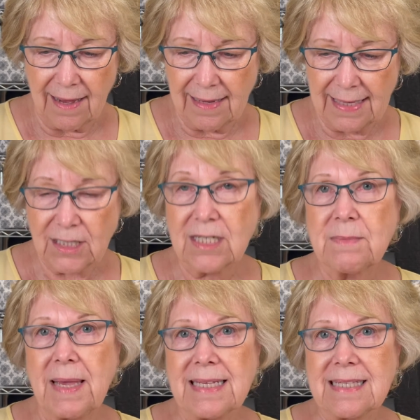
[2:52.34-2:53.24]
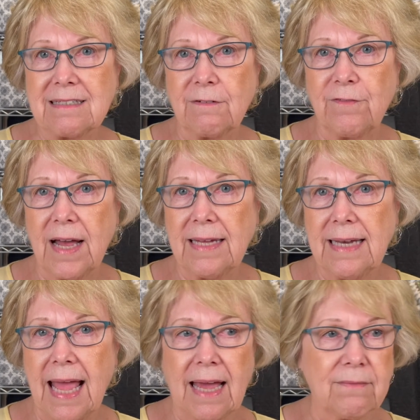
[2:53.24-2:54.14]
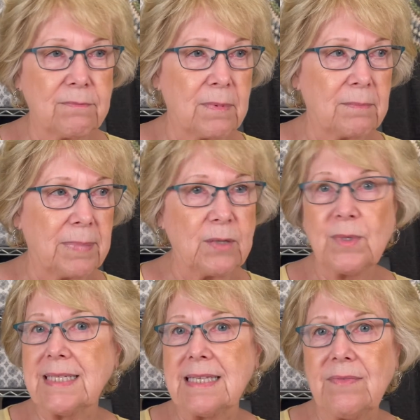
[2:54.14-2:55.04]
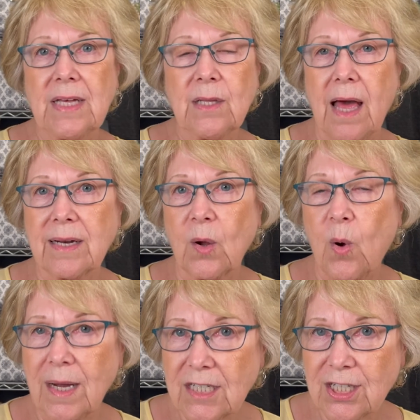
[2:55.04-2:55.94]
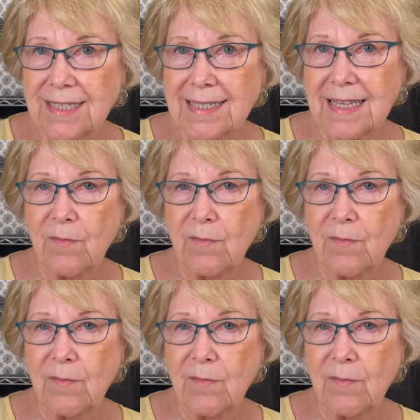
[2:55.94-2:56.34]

It just makes it fun. I've been receiving a lot of questions.